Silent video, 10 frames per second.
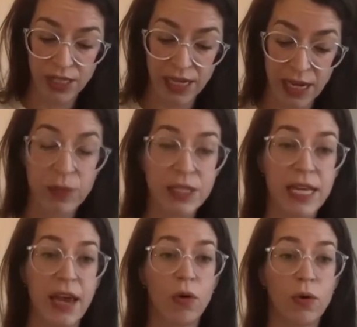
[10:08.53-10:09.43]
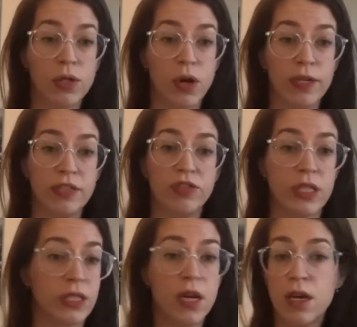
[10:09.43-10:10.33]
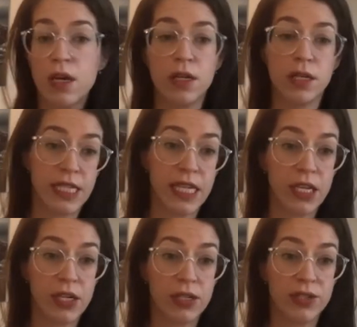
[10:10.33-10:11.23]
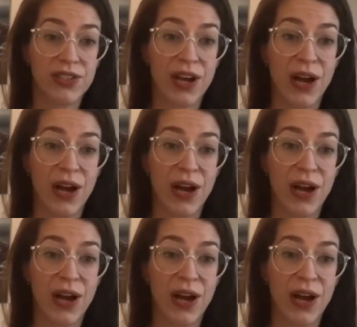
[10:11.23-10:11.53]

And I would say also in just seniors,